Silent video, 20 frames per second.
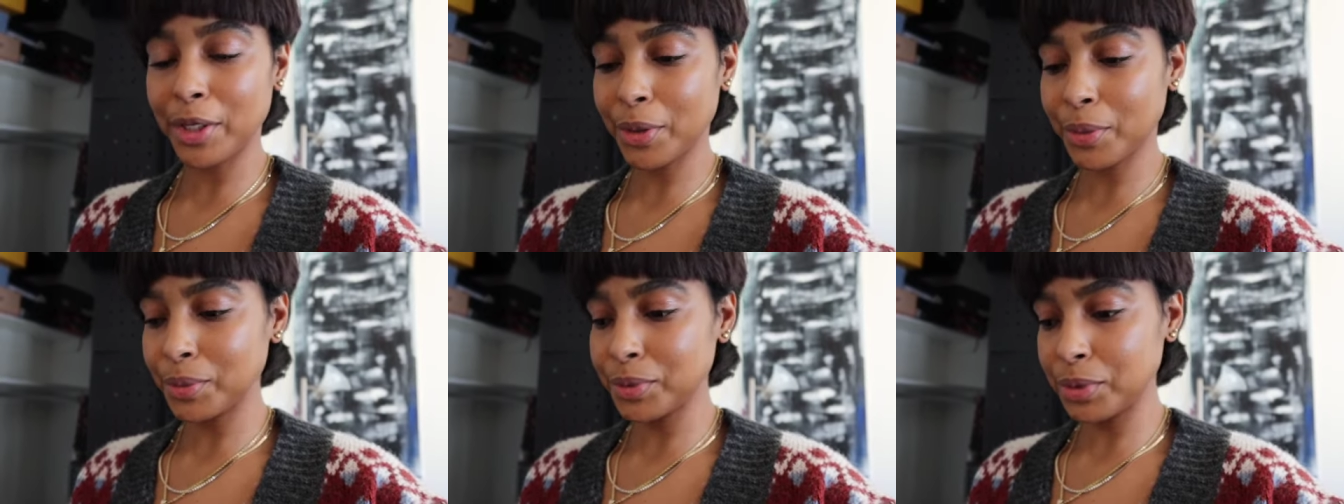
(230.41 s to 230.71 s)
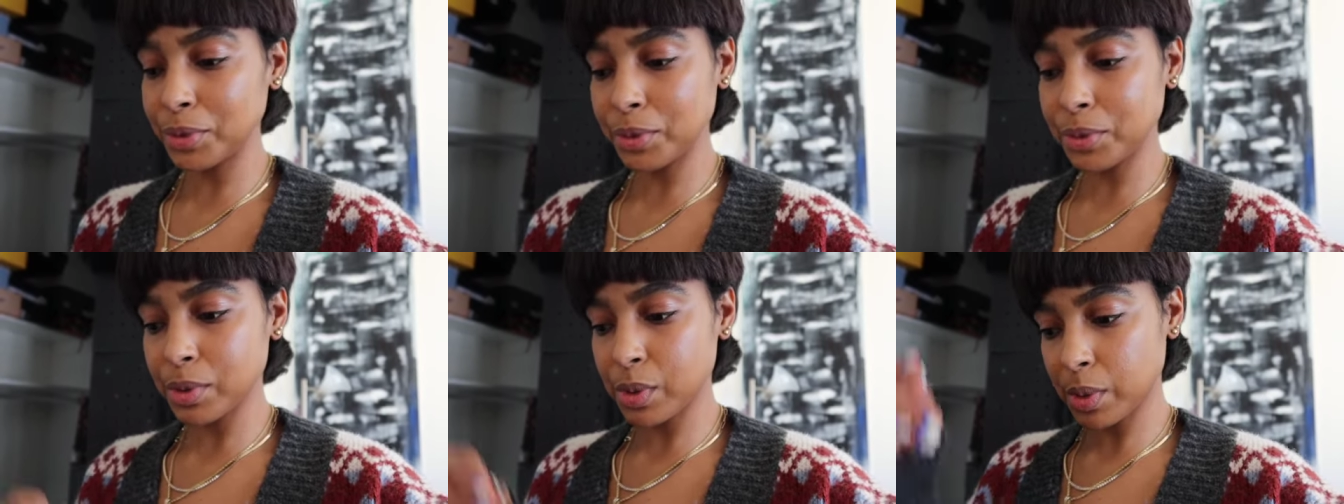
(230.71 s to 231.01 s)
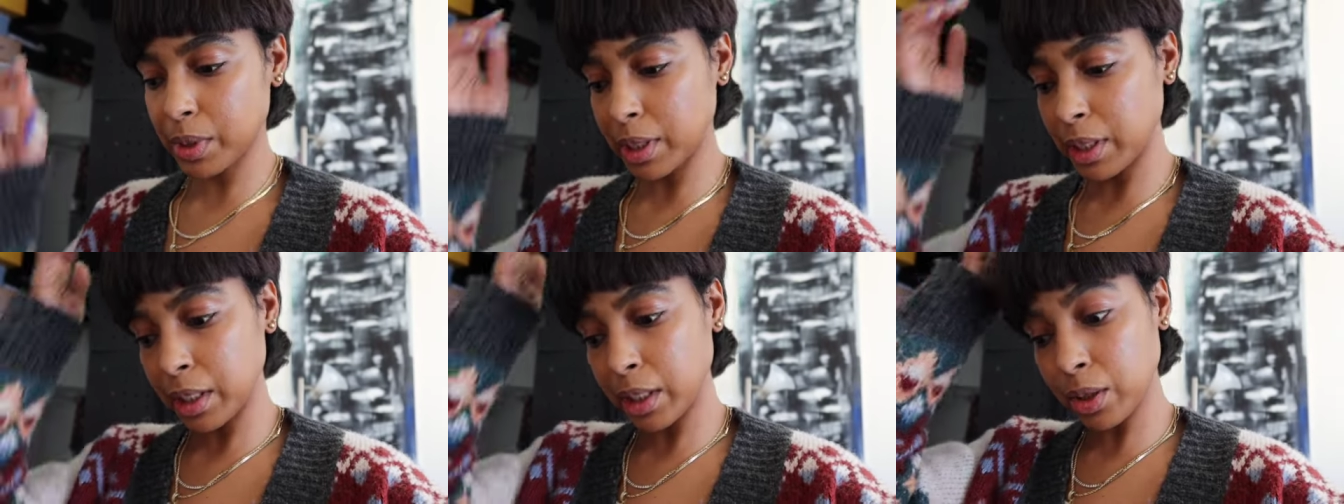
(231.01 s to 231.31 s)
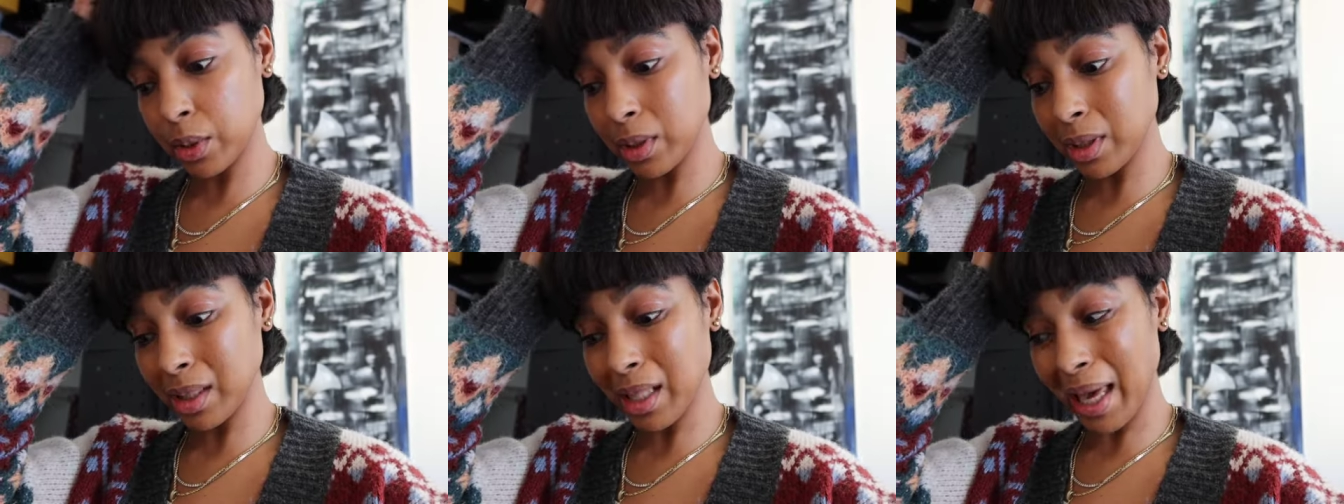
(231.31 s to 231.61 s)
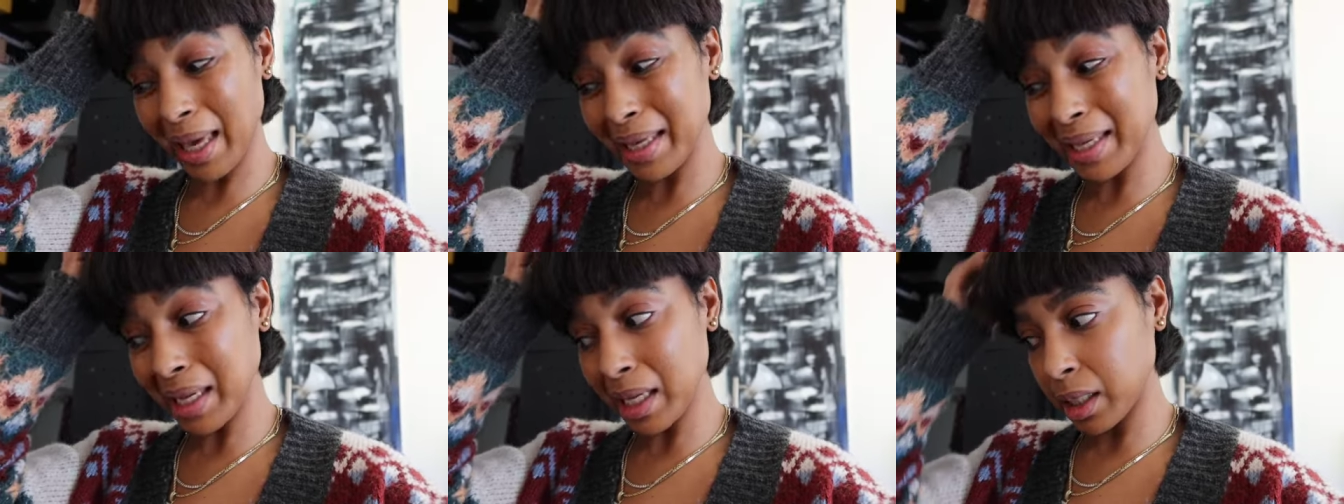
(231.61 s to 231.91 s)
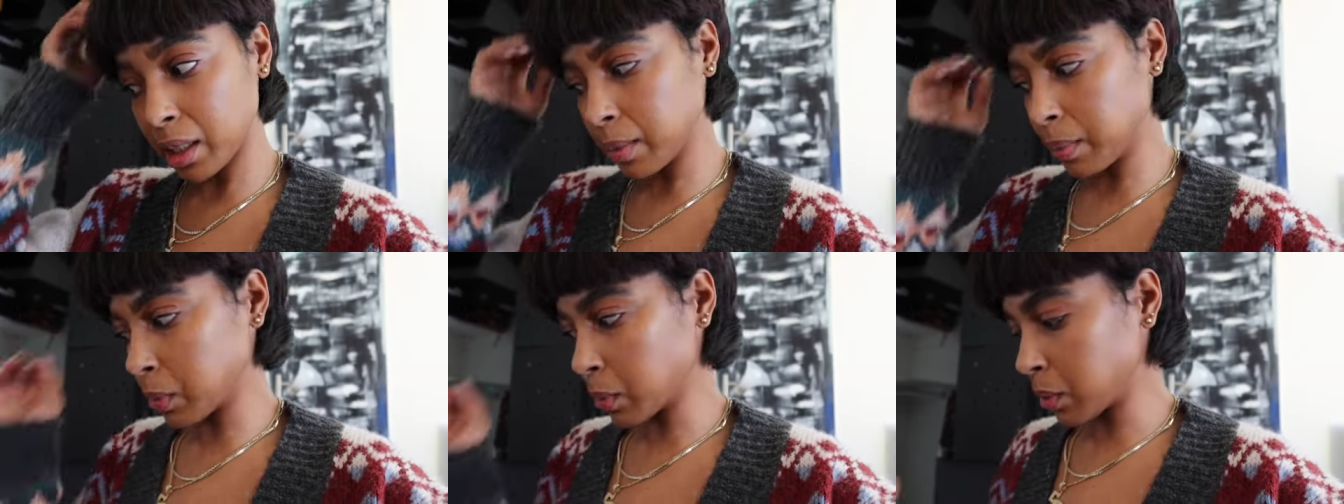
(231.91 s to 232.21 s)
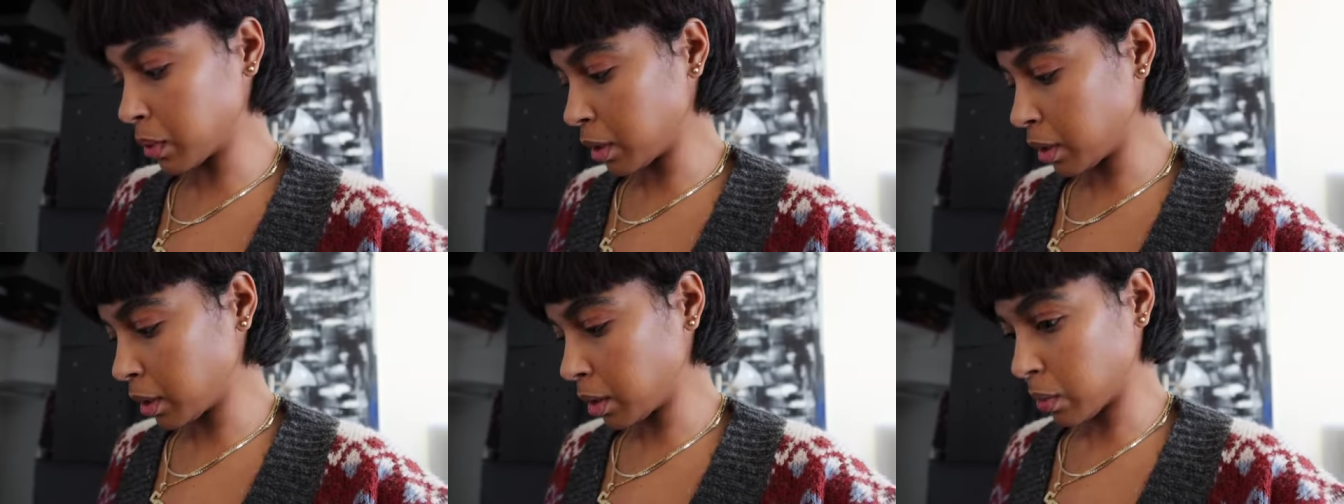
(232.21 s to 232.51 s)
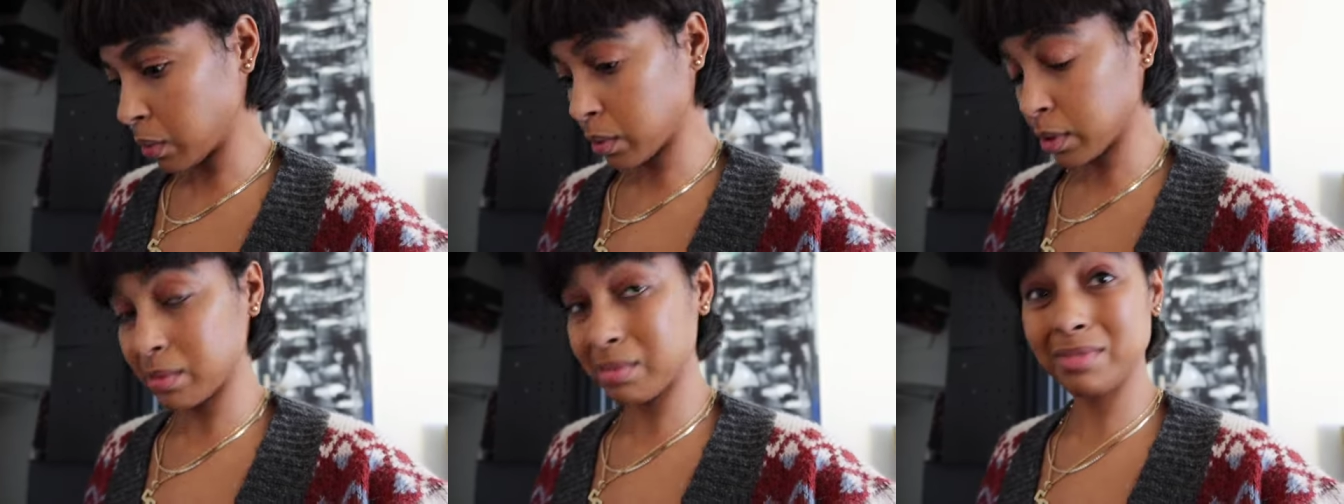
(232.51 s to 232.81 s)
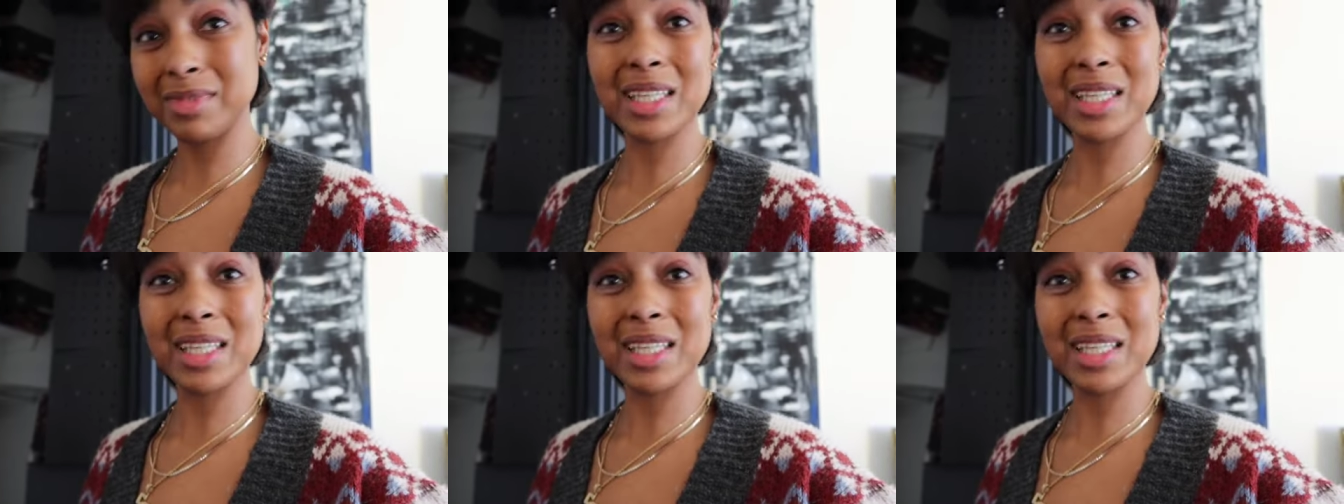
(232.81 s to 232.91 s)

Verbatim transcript: don't use or need or like anymore or